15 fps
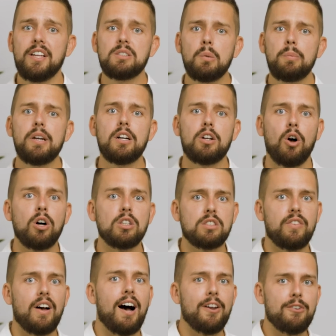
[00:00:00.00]
this will be a
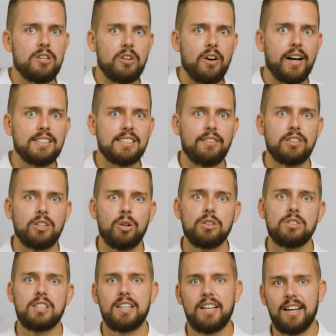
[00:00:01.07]
cost of
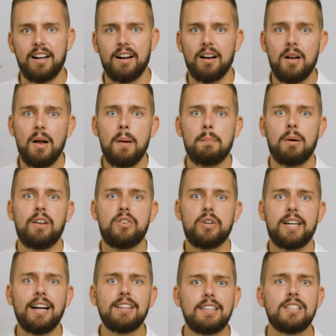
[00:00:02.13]
$197 a year, but if
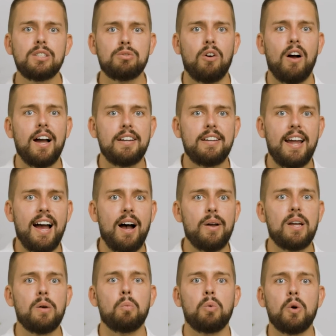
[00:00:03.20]
you get this right
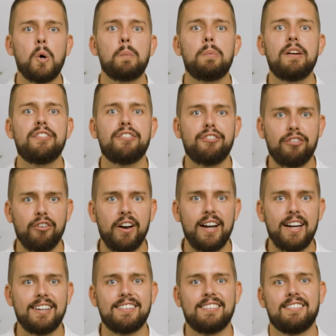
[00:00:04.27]
now, it will be
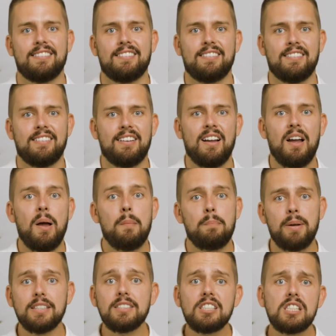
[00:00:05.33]
free.
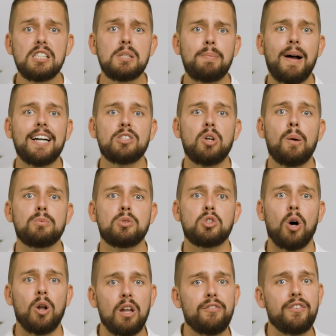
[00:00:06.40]
Businesses pay
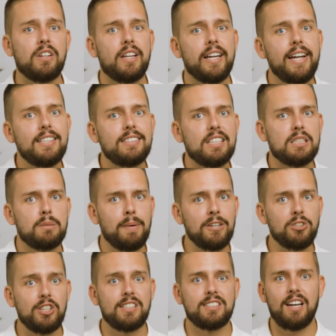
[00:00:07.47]
top dollar for leads,
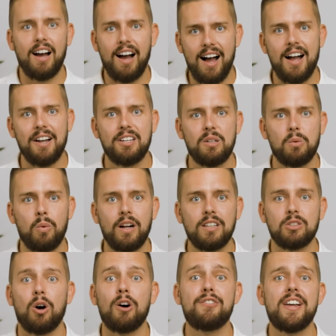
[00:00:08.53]
especially targeted
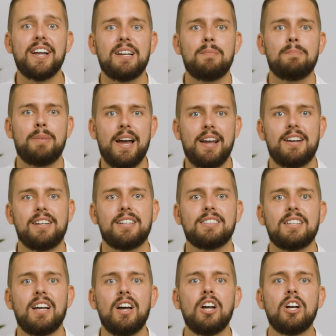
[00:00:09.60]
ones of their
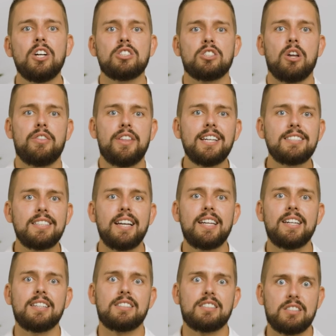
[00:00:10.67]
competitors, so this
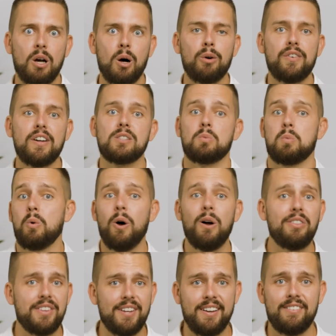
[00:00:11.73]
in itself is
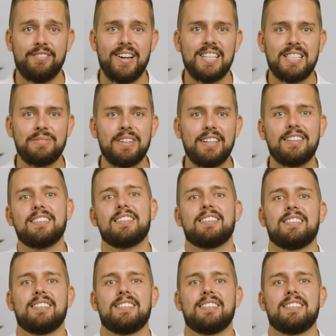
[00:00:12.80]
worth the investment.